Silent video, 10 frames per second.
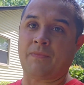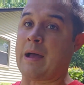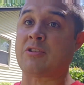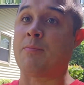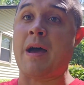
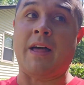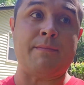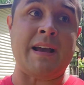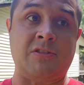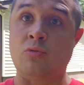I'm talking about like
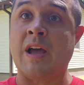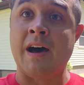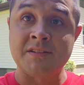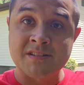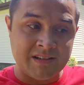back
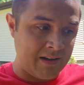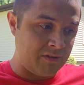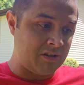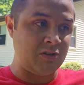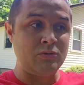
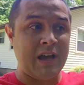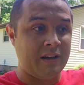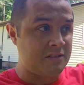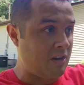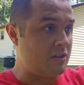2007 to
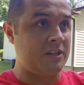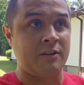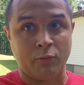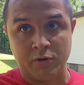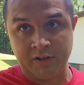2013
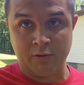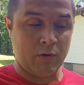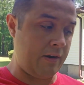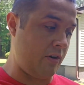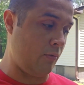or 14 or
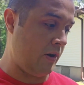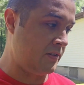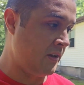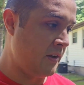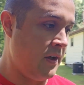whatever it was.